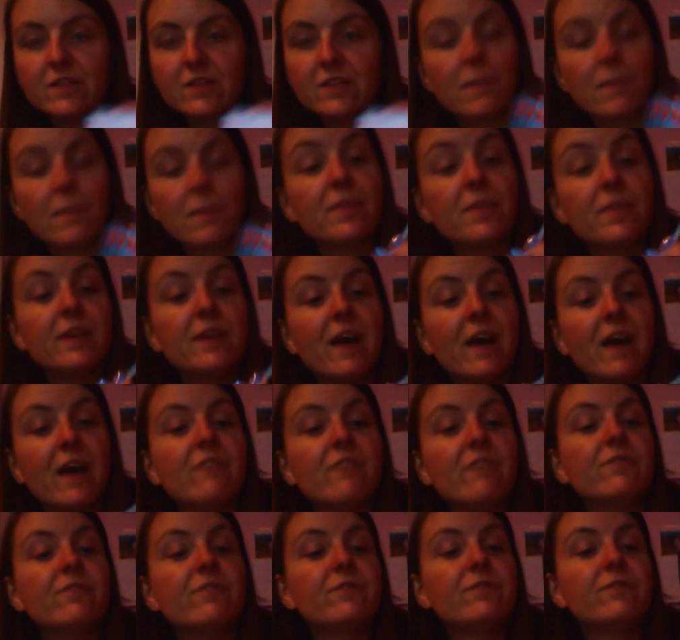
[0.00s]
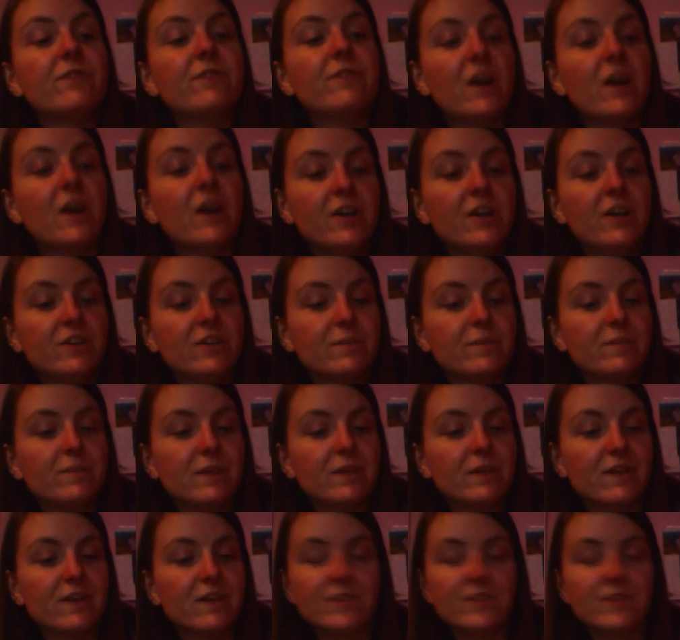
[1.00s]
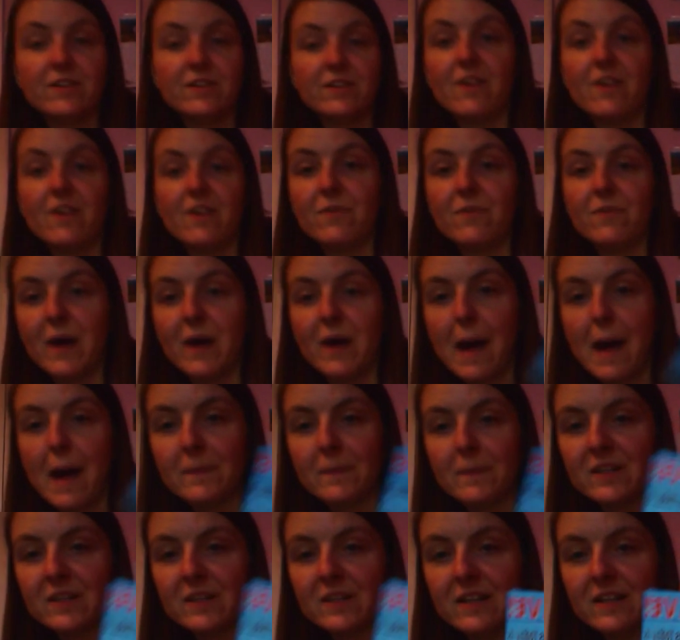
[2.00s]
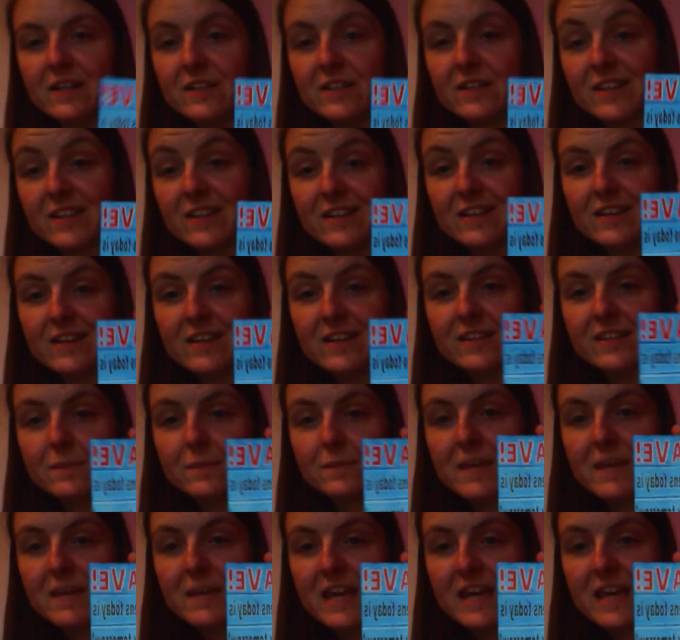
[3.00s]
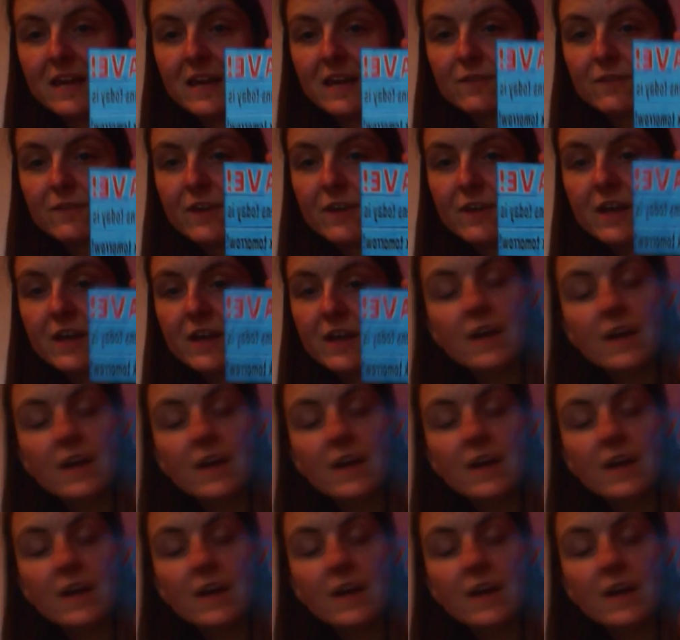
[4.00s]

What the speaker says: something I found because of what happened, and it says behave.